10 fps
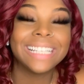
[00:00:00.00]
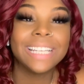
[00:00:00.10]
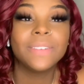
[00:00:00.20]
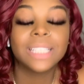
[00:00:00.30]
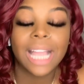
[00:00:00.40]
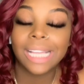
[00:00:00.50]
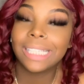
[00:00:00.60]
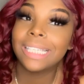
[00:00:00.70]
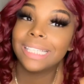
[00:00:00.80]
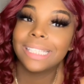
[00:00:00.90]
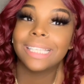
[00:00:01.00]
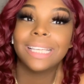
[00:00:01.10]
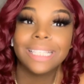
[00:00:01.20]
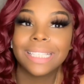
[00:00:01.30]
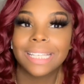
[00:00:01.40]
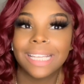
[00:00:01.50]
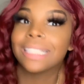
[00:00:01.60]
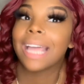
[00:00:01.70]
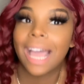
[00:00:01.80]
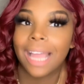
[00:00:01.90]
It was nice. He's he's a nice
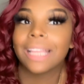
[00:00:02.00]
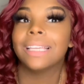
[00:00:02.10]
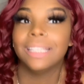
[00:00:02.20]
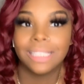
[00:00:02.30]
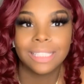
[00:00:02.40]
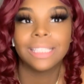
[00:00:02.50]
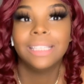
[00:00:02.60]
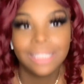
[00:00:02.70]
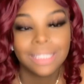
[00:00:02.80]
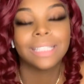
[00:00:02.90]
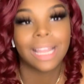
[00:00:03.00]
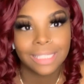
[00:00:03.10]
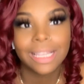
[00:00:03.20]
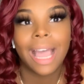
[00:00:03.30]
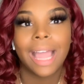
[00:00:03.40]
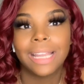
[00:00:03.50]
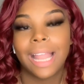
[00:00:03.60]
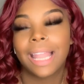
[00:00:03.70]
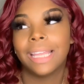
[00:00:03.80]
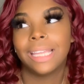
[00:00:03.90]
guy. He's he's a nice guy, and
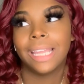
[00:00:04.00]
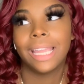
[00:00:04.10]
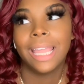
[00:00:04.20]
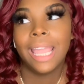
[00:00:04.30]
I like it.